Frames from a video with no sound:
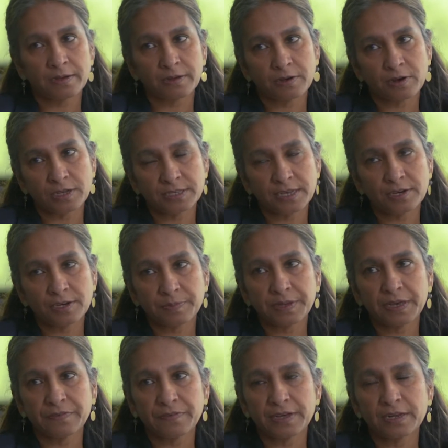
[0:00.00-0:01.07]
cross
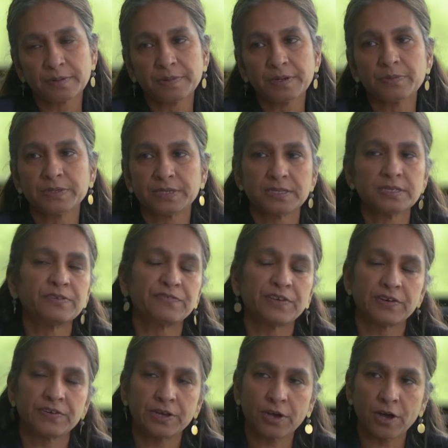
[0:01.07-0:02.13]
entropy available, which is a
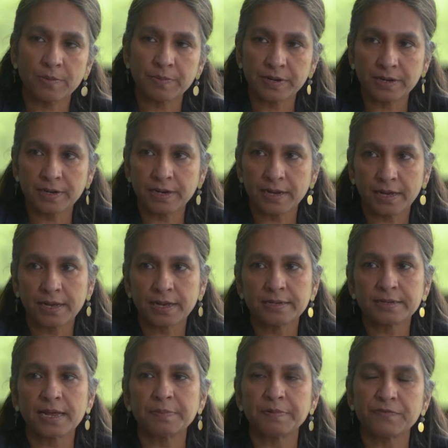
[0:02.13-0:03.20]
very common
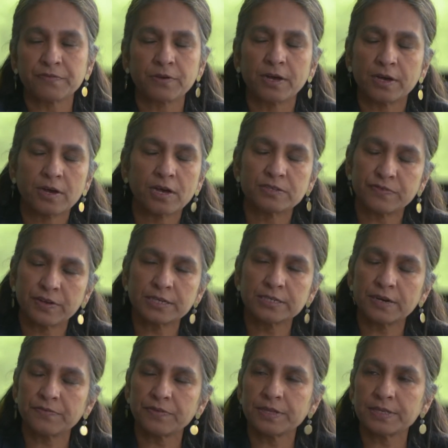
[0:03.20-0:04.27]
type of cost
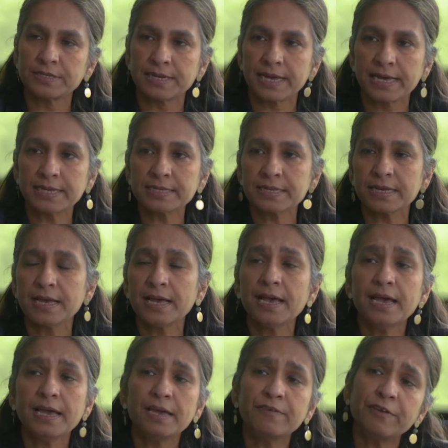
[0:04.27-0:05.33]
function for this task.
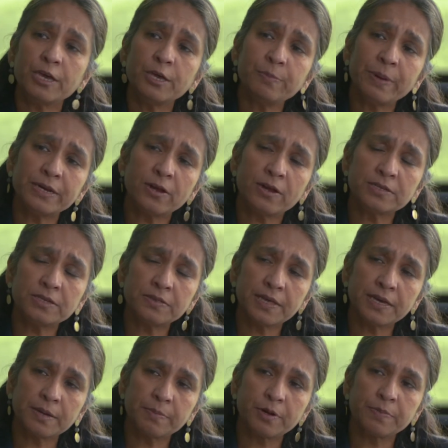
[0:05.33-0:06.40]
You might also
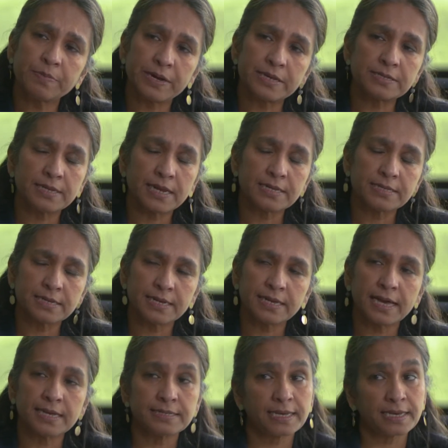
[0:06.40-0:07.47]
think about breast
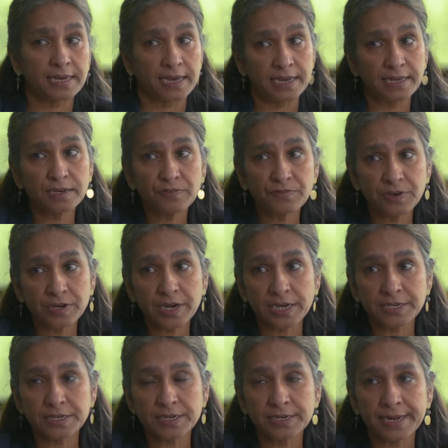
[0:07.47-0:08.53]
density as a kind of
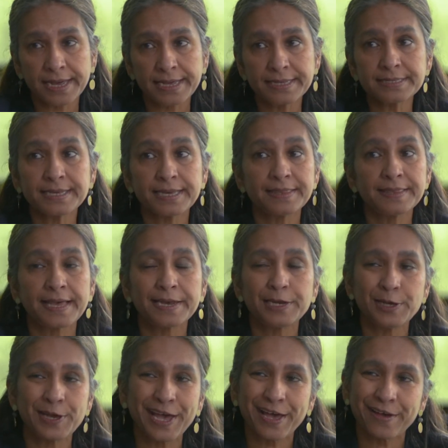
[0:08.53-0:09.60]
regression task in that
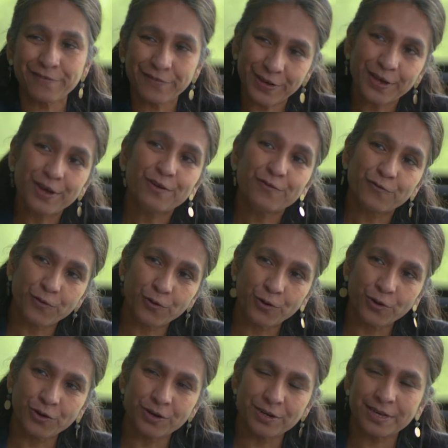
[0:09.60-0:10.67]
you have
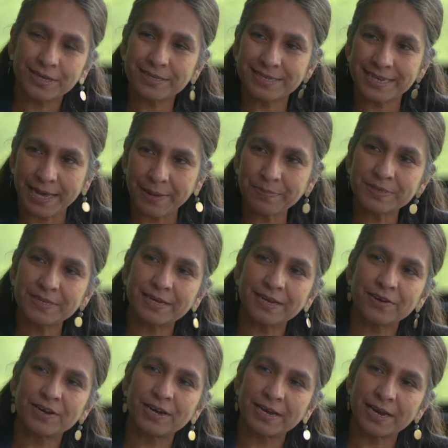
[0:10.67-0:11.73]
4 steps that
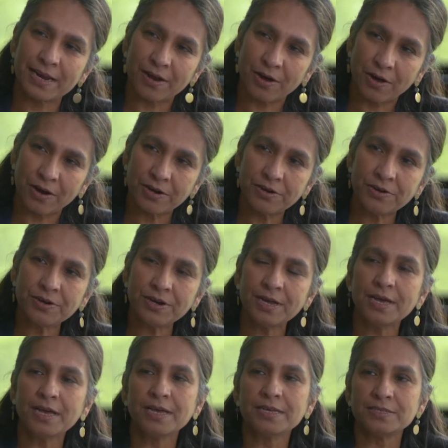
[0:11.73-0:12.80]
are in an order.
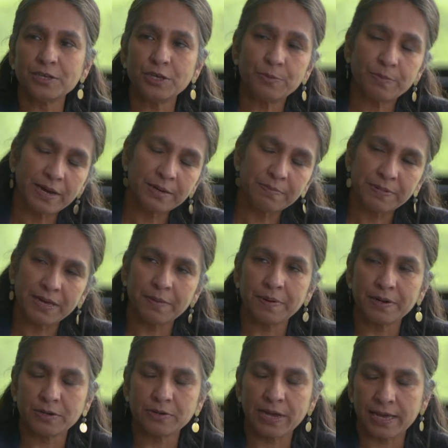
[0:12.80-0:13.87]
So you might be
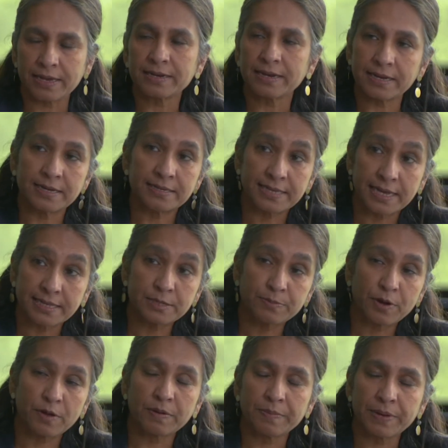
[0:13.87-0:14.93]
able to set this
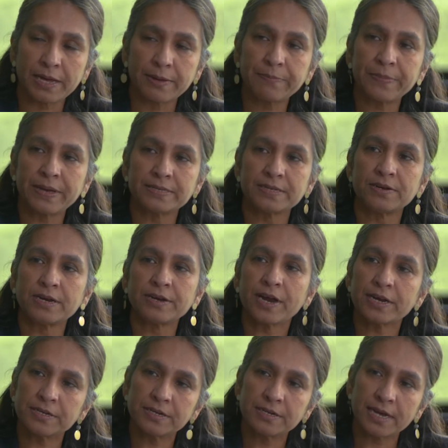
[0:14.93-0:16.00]
problem up as a
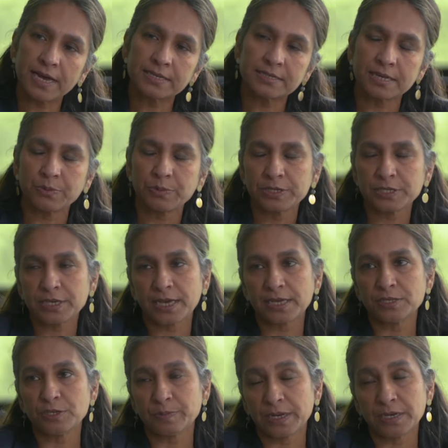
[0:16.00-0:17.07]
regression task, in which
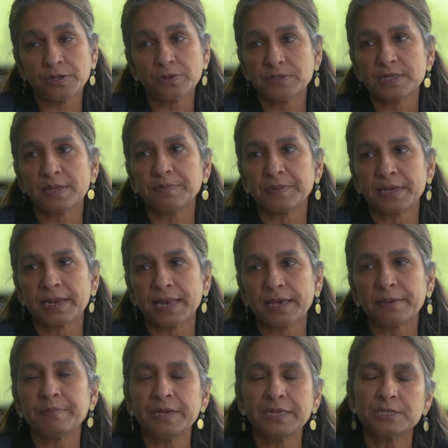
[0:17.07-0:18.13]
case you might use something
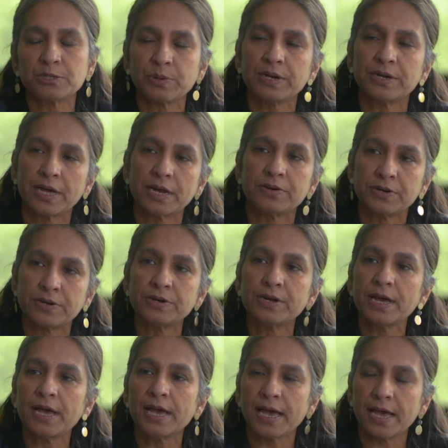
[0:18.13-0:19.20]
like mean squared error
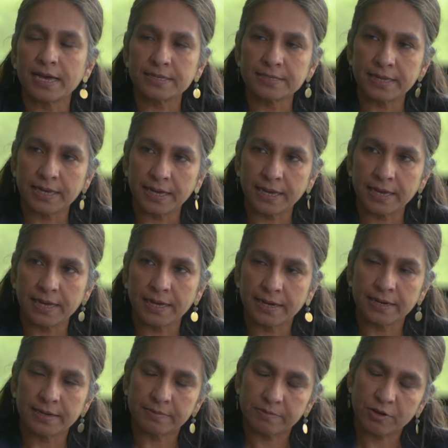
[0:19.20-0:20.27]
as a
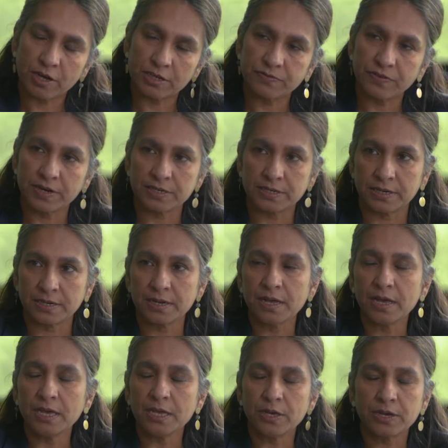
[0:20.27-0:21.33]
cost function.
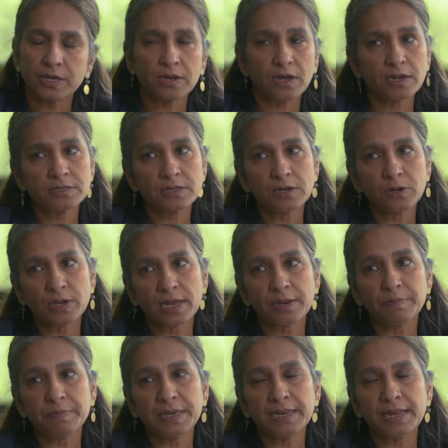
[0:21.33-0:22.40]
You can also look
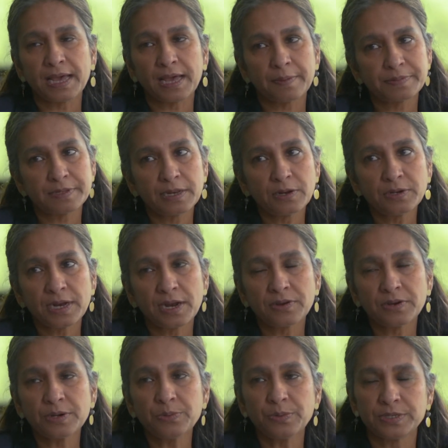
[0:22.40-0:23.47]
at mean absolute
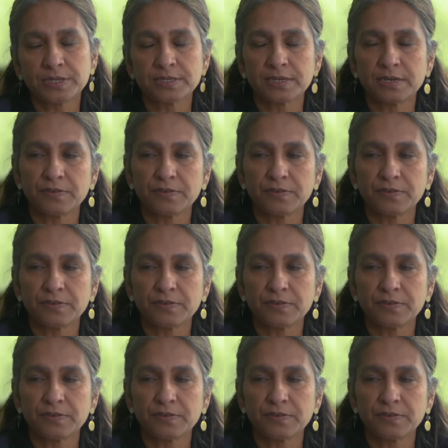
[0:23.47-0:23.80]
error, which is a